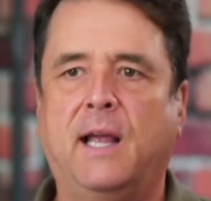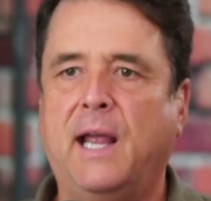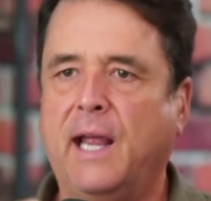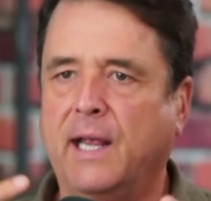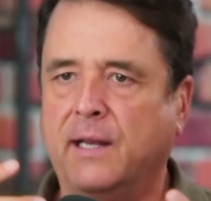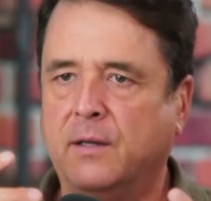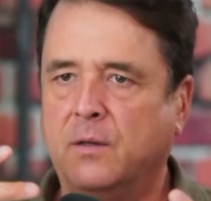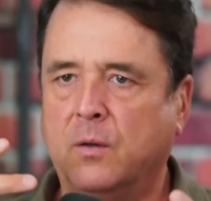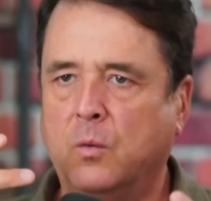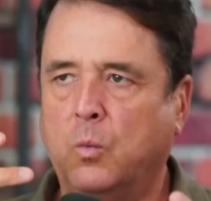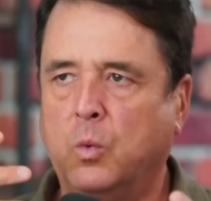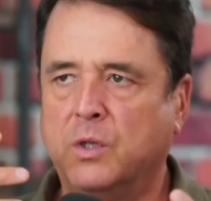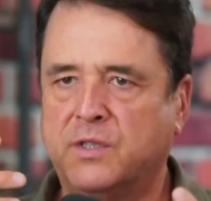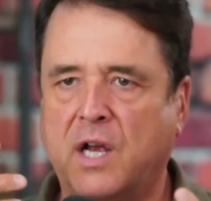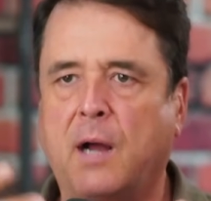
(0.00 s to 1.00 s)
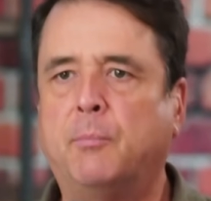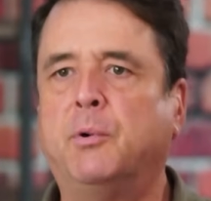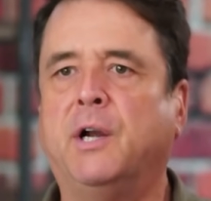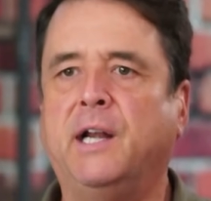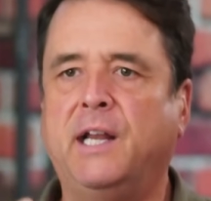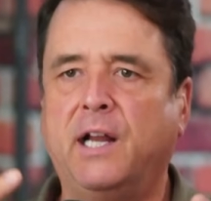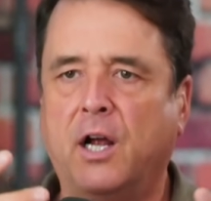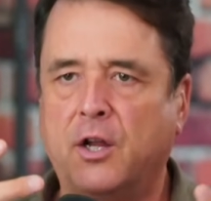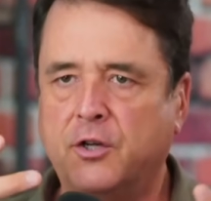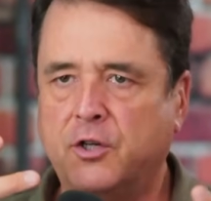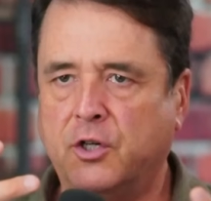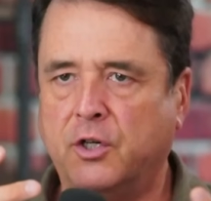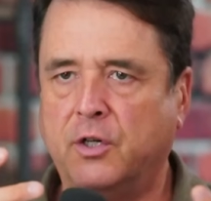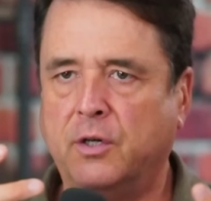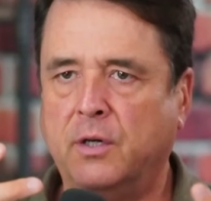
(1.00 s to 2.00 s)
And was operating
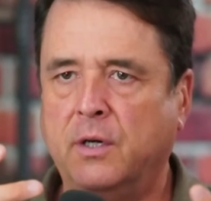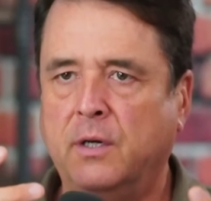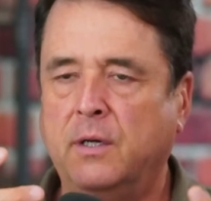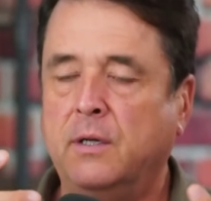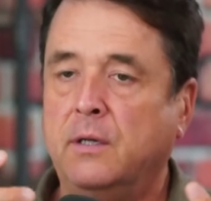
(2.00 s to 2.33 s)
under